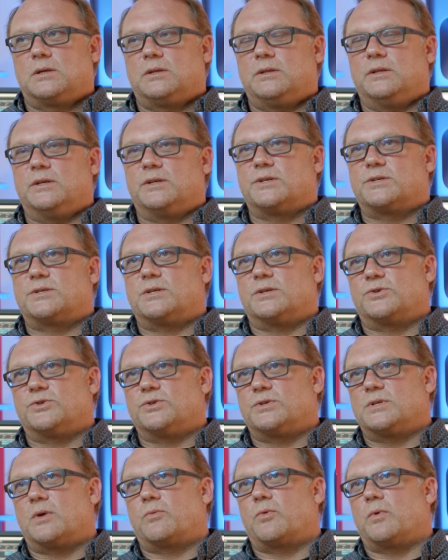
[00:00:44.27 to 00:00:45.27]
the
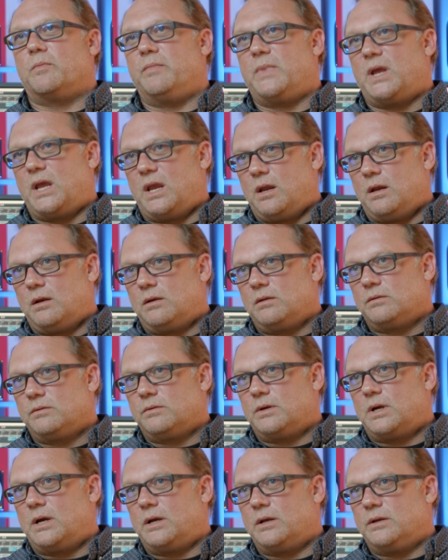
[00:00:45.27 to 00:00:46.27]
decisions that were made
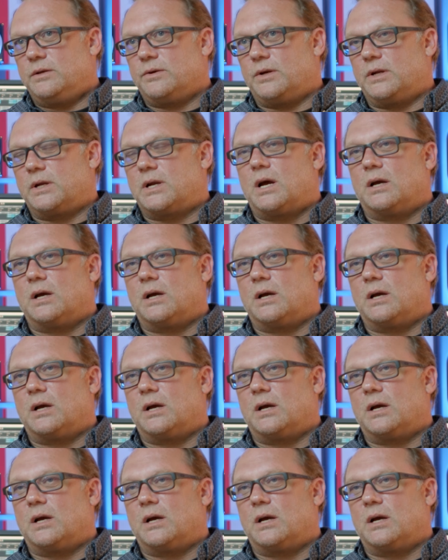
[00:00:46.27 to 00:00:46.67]
during